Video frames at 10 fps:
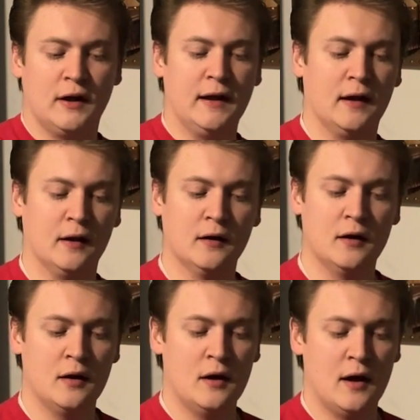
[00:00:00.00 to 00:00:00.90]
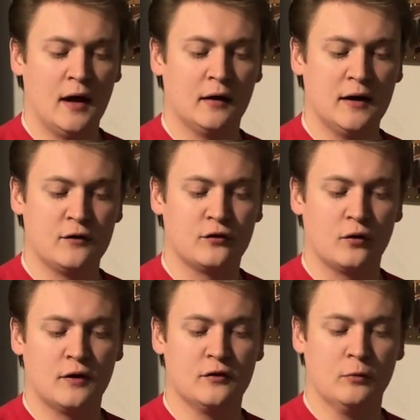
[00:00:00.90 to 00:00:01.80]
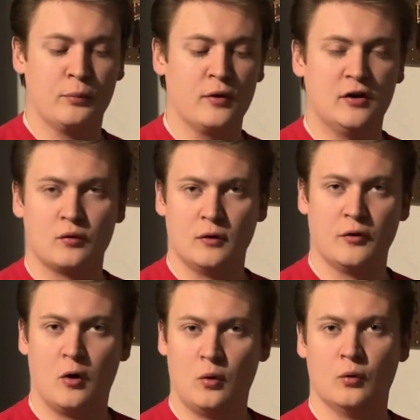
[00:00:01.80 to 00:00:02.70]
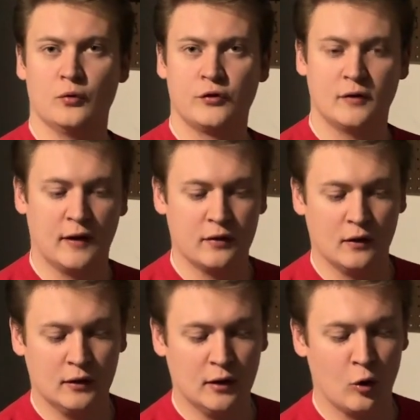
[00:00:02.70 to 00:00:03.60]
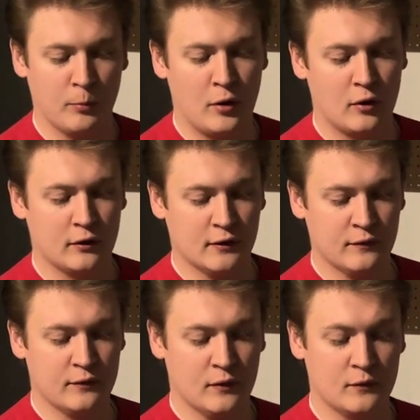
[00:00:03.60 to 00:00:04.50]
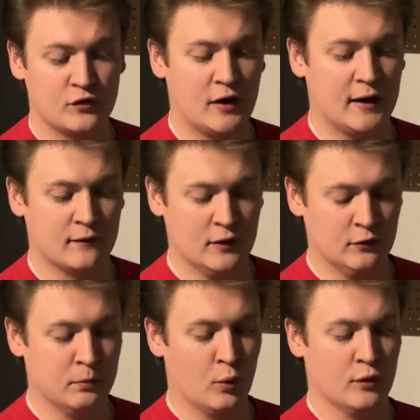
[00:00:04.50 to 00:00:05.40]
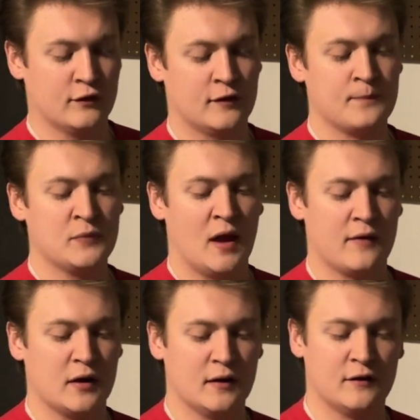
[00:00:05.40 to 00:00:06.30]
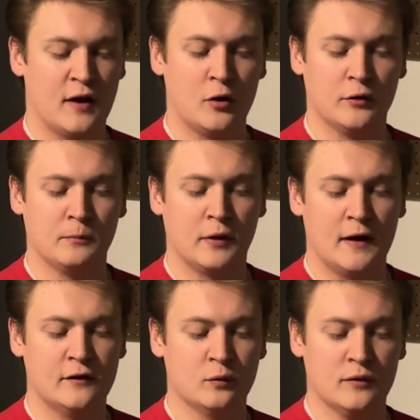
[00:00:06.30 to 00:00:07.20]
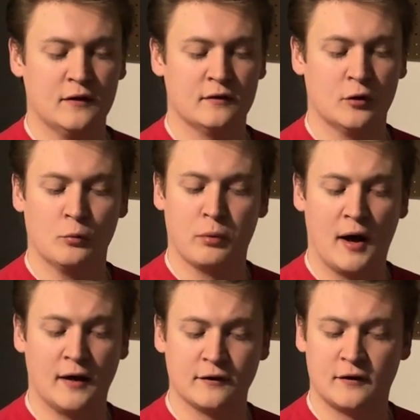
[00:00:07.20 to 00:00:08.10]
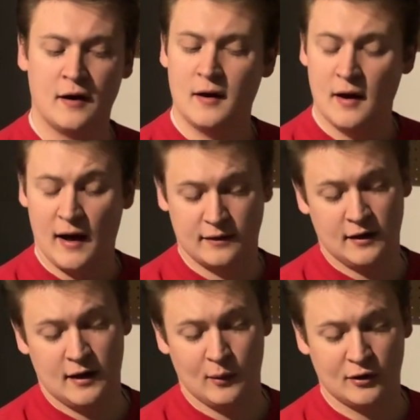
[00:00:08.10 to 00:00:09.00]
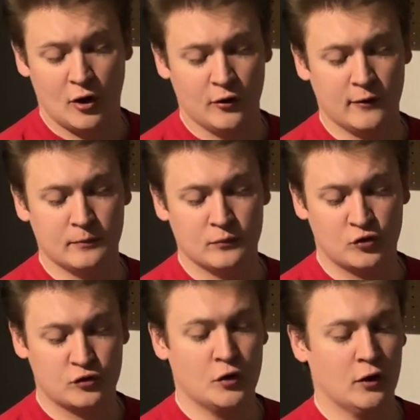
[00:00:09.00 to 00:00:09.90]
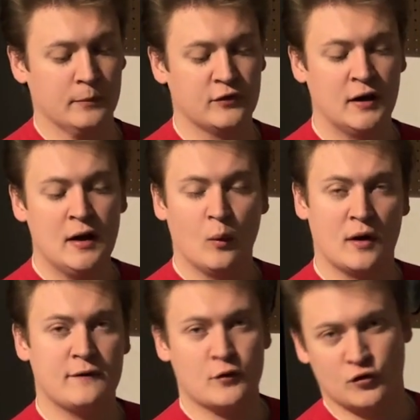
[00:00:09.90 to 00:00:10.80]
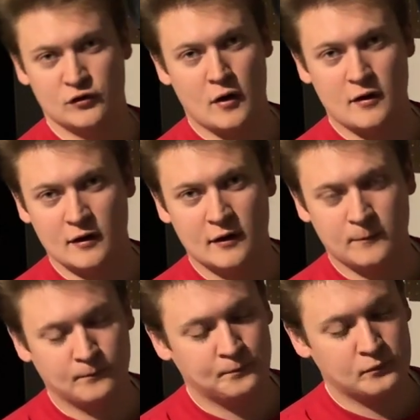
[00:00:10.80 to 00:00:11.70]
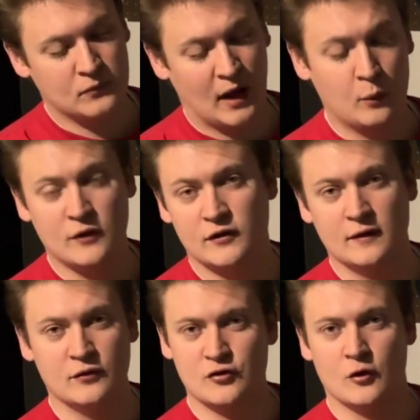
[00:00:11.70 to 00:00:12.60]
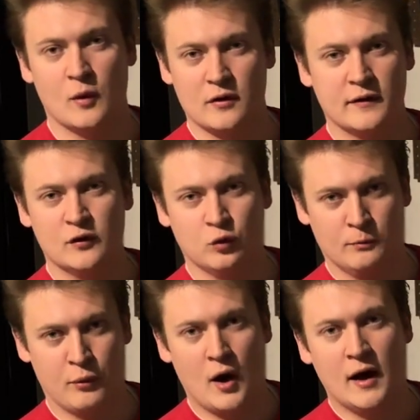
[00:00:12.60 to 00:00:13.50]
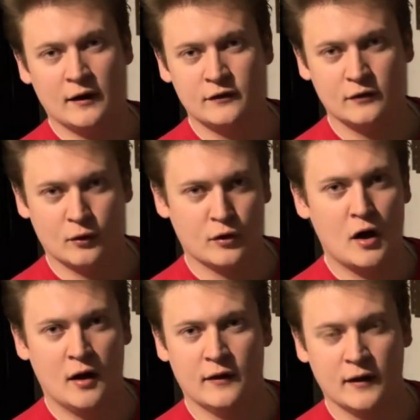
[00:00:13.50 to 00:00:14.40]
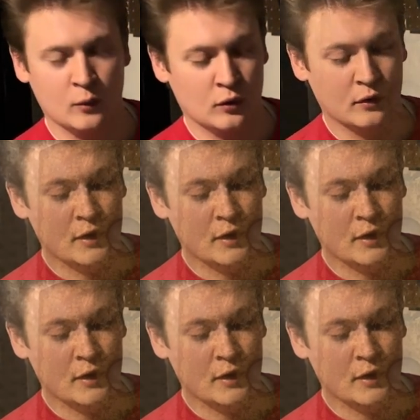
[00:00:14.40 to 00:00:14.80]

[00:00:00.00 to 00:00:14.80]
in and insert into pre-drilled holes at the lower part of the side of these boards. And then it is held in place with these little brass, I think I would call them stirrups. When I first started, I wasn't even sure whether these were brass or not. They were